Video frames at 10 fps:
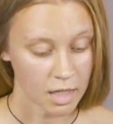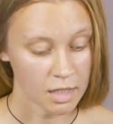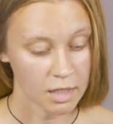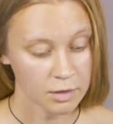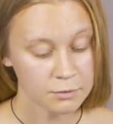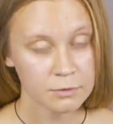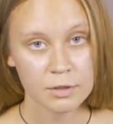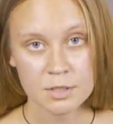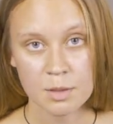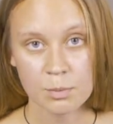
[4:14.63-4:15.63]
Here, for
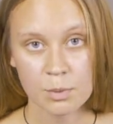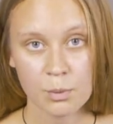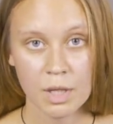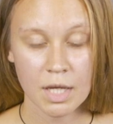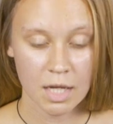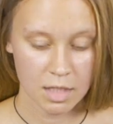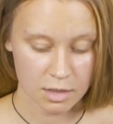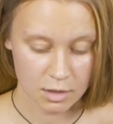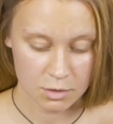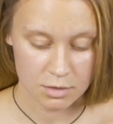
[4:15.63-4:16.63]
example, we can
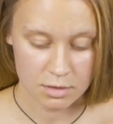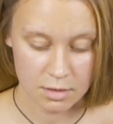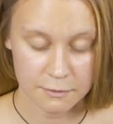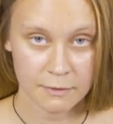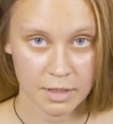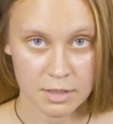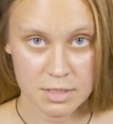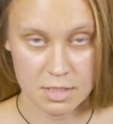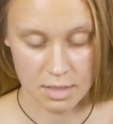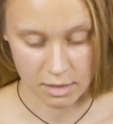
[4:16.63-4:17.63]
use a finger
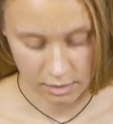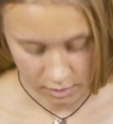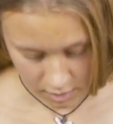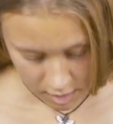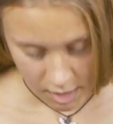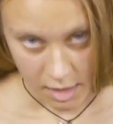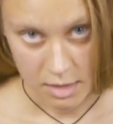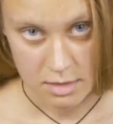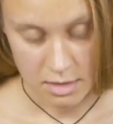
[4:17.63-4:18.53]
style. It